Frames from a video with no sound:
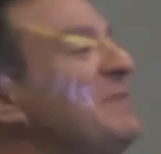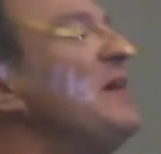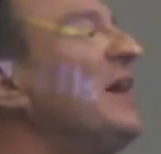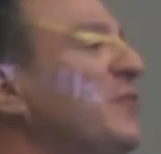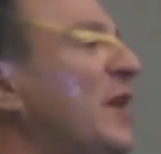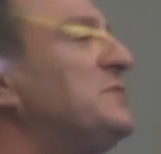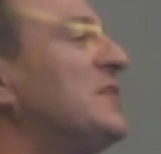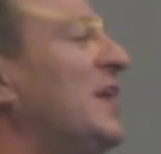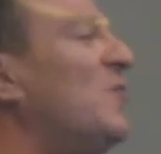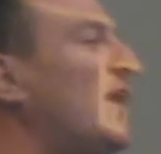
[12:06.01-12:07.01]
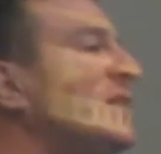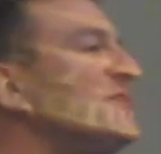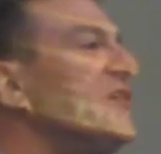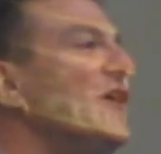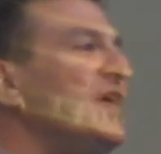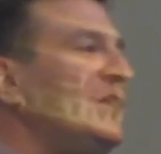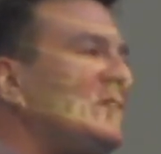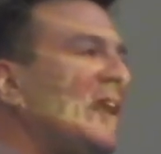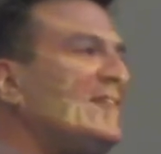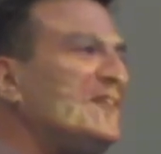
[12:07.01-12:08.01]
behind the website was you
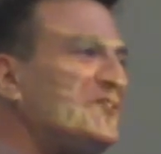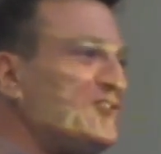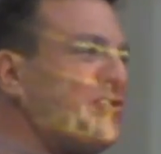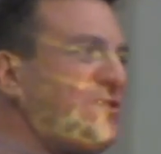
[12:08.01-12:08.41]
take these,